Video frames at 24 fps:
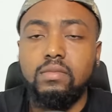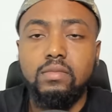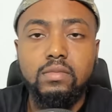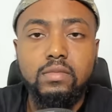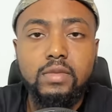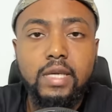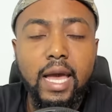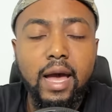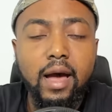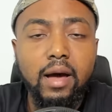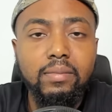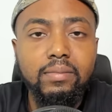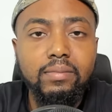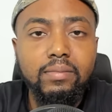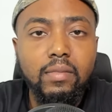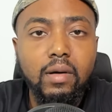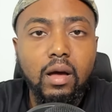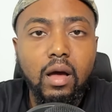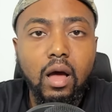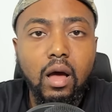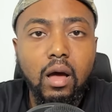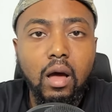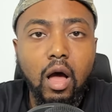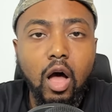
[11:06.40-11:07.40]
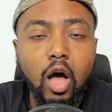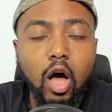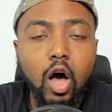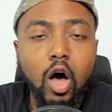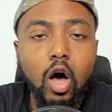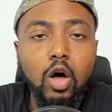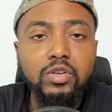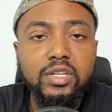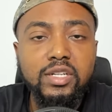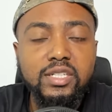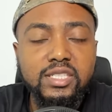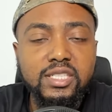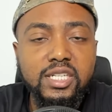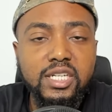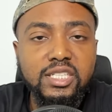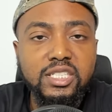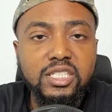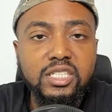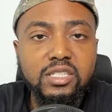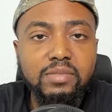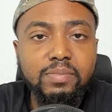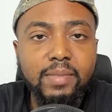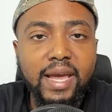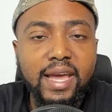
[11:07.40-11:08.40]
Yeah, all
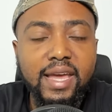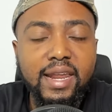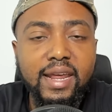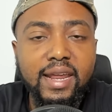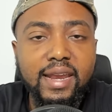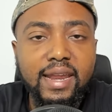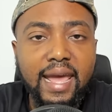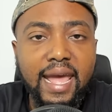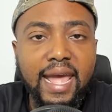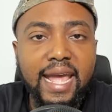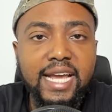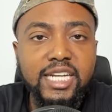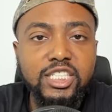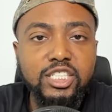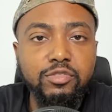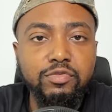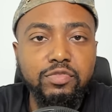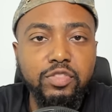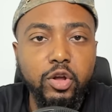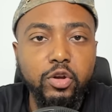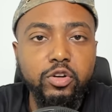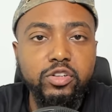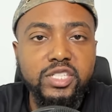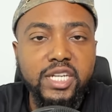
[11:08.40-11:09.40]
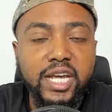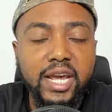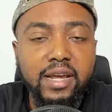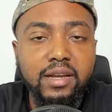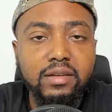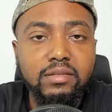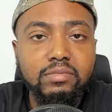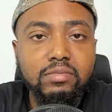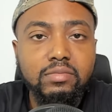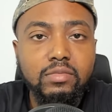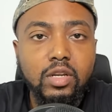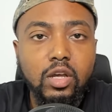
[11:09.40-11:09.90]
decisions made at the age of 13,